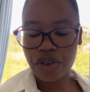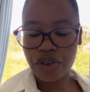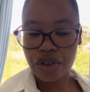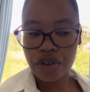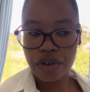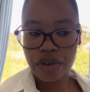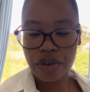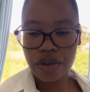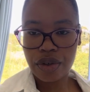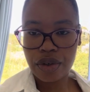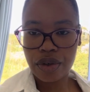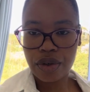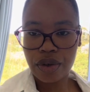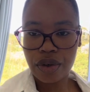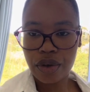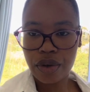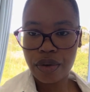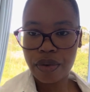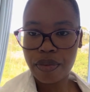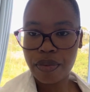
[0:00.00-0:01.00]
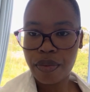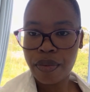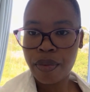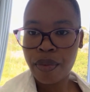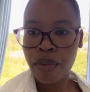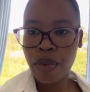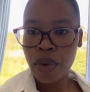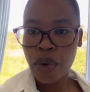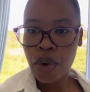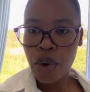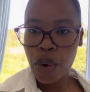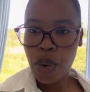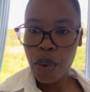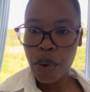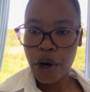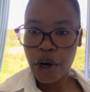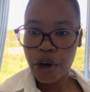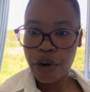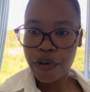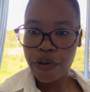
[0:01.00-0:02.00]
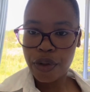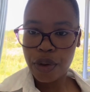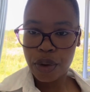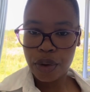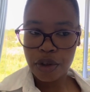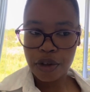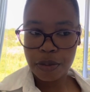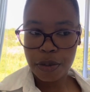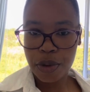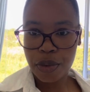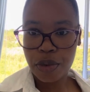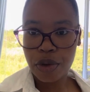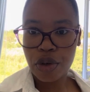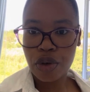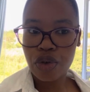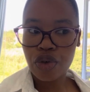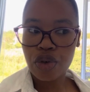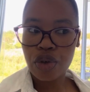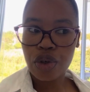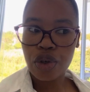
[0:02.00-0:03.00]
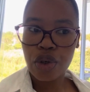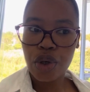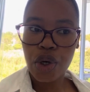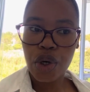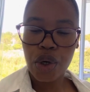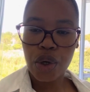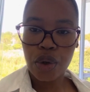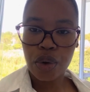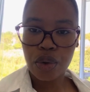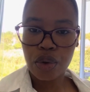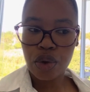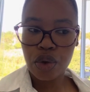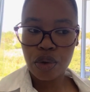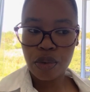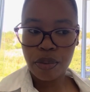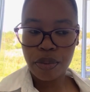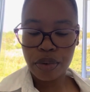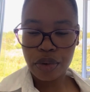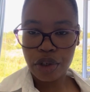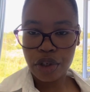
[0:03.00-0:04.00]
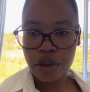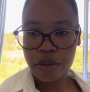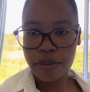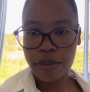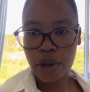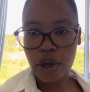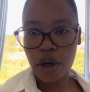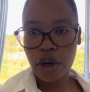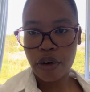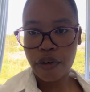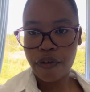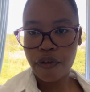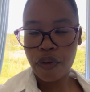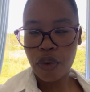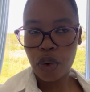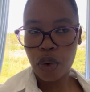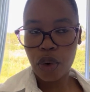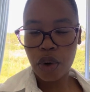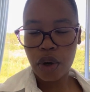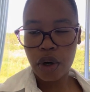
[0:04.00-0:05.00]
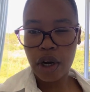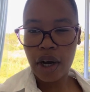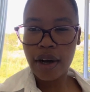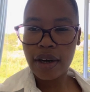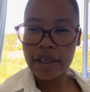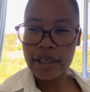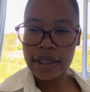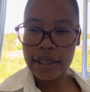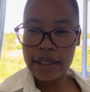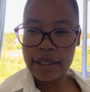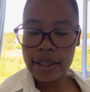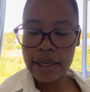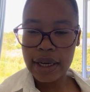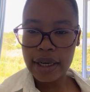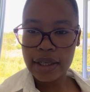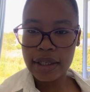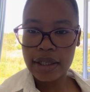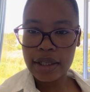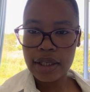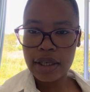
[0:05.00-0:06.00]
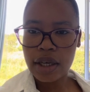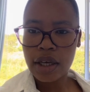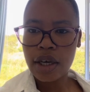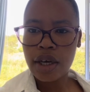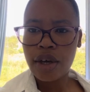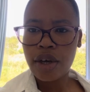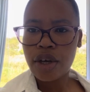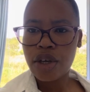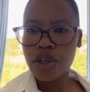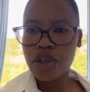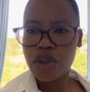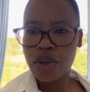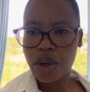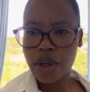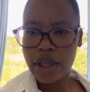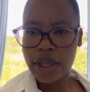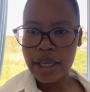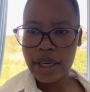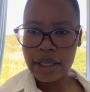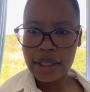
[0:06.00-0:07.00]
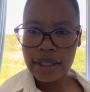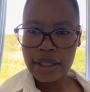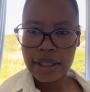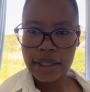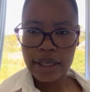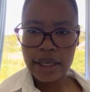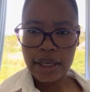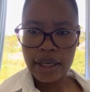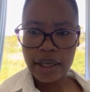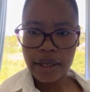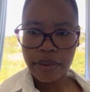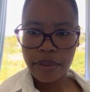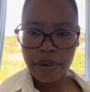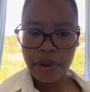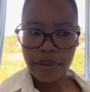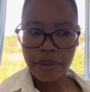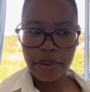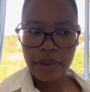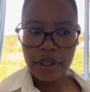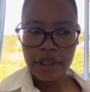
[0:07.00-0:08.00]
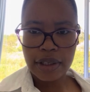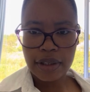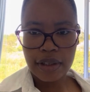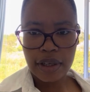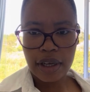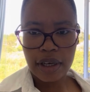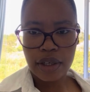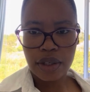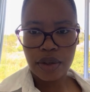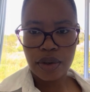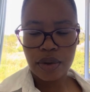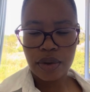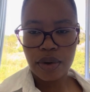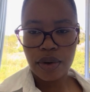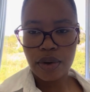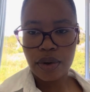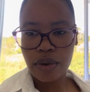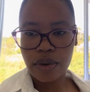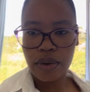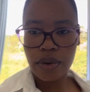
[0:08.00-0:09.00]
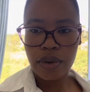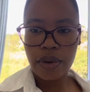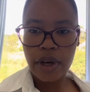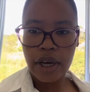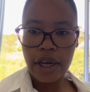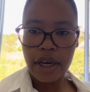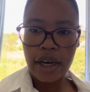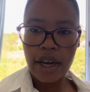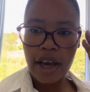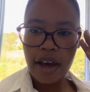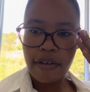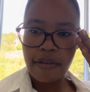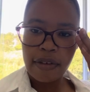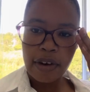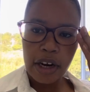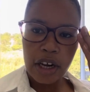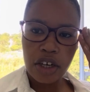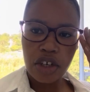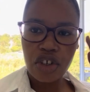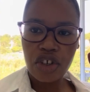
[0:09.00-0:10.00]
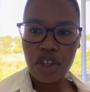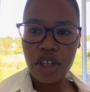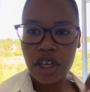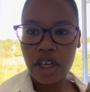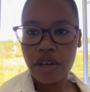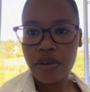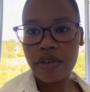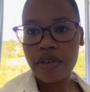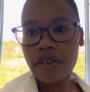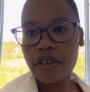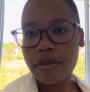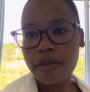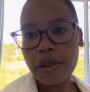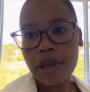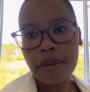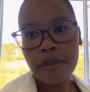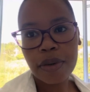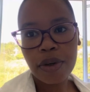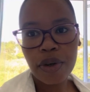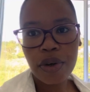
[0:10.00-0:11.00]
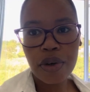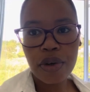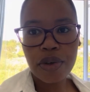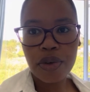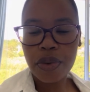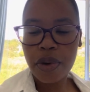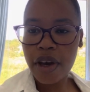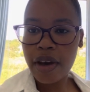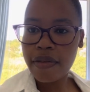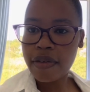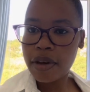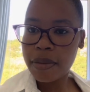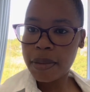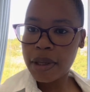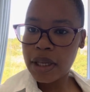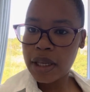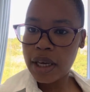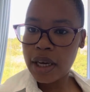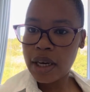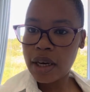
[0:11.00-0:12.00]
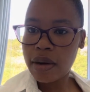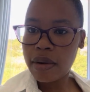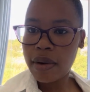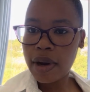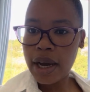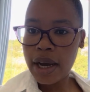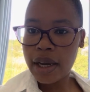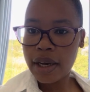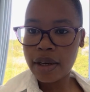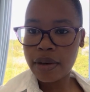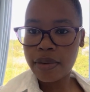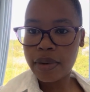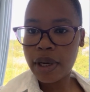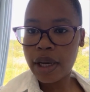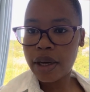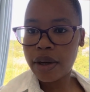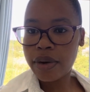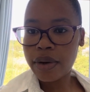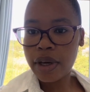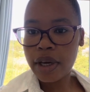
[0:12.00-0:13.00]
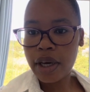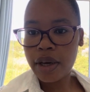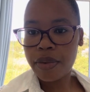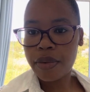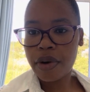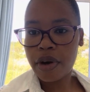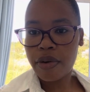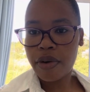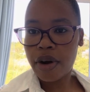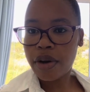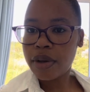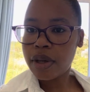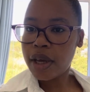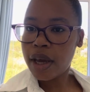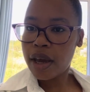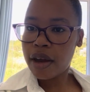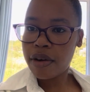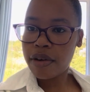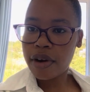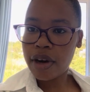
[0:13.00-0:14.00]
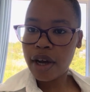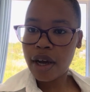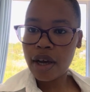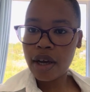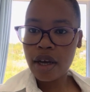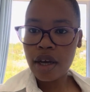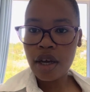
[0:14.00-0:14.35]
just, you know, one of those. But we usually go to Butcher Block for our date night. So that day when we decided to go and have lunch there, it was simply because we haven't been there in a while, and we're like, okay, we're around the area,